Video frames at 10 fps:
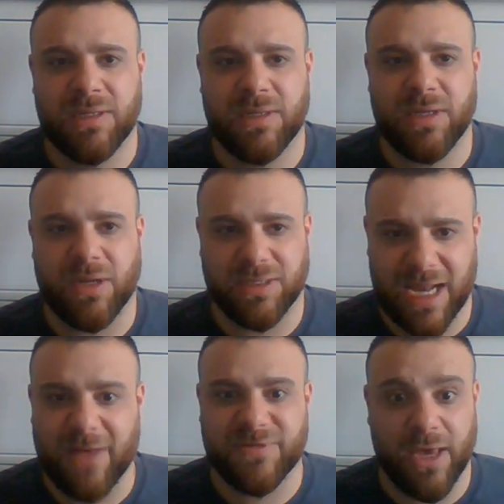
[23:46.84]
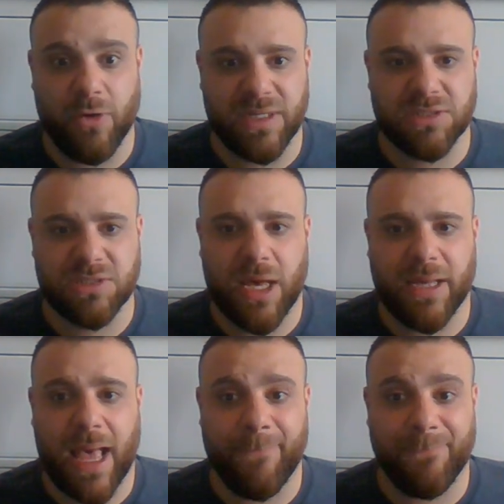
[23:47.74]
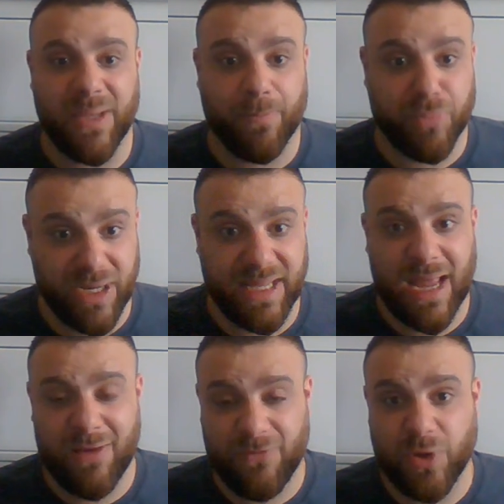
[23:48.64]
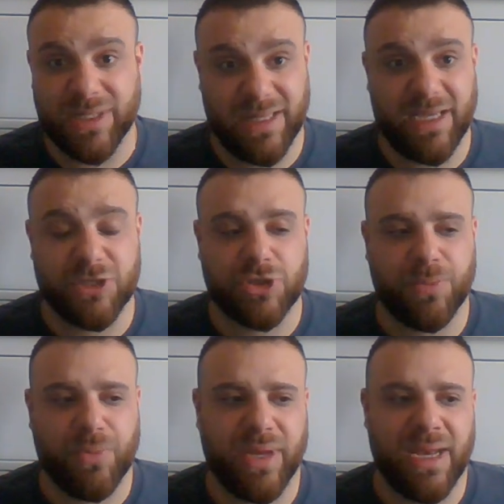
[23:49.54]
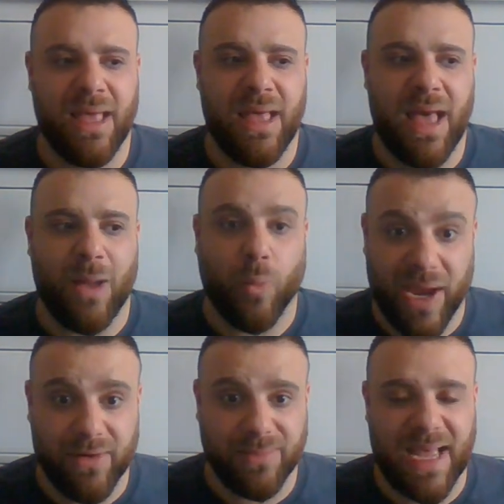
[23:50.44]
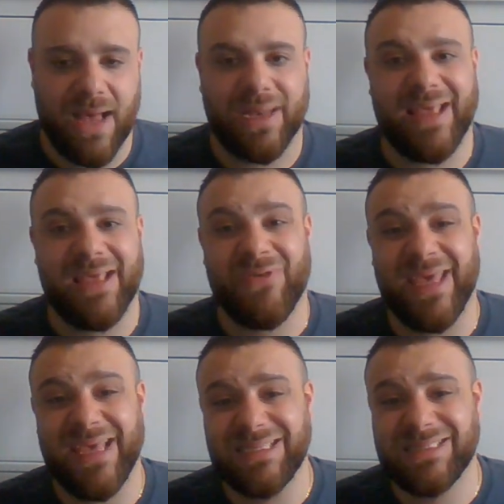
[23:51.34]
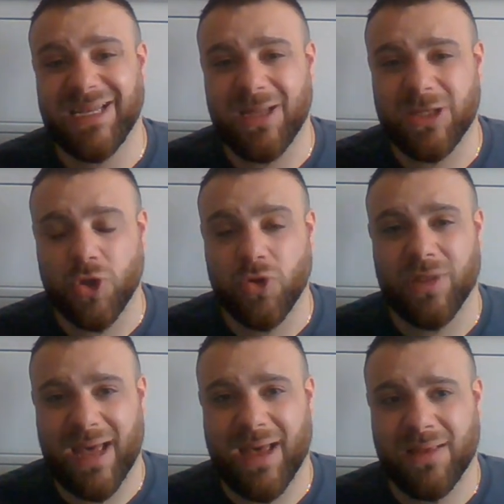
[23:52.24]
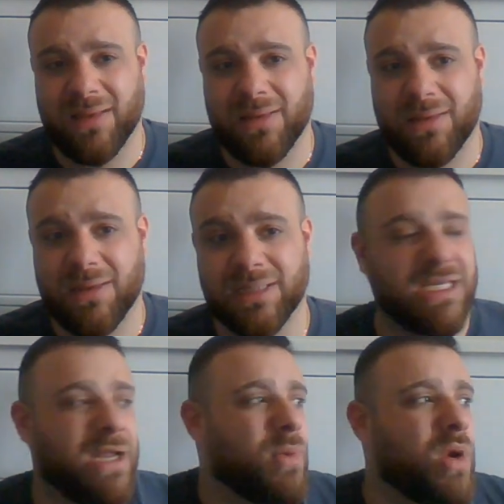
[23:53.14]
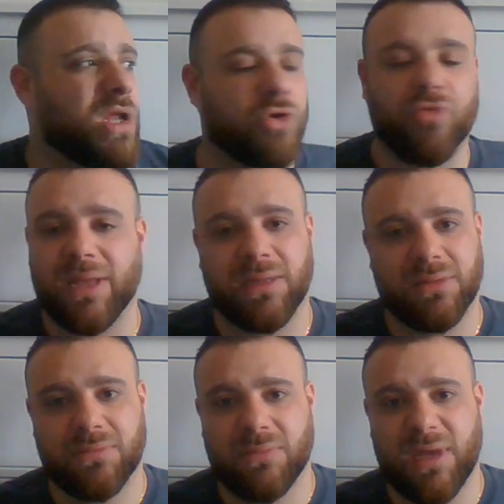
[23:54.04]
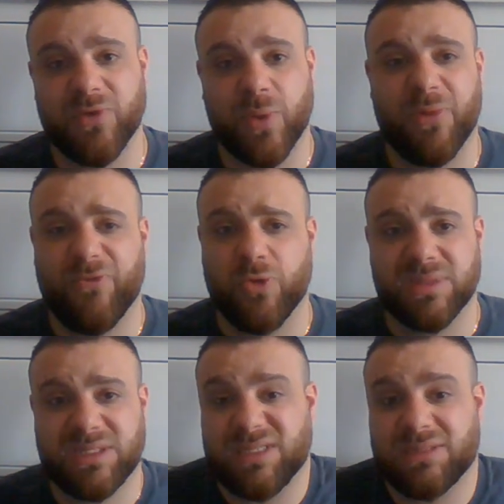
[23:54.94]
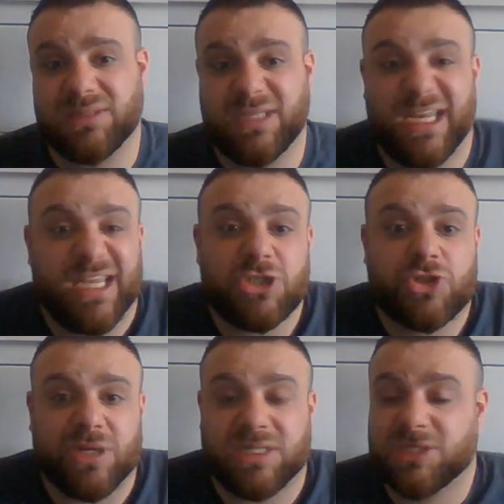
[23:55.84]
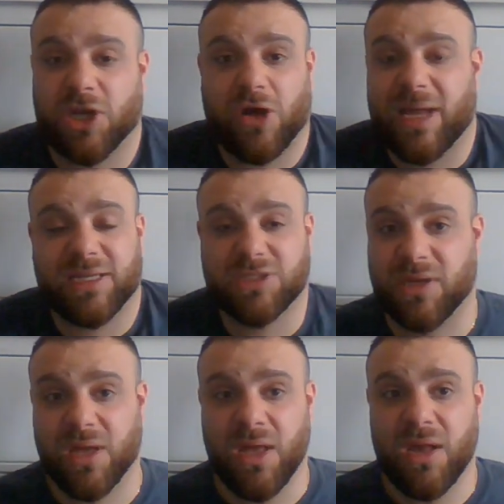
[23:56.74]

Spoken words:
he's going to have to get on the inside and be brilliant at avoiding the entry point and wear him down. If he's going to do that, it's going to be one of the great heavyweight performances in history. It's going to go down as a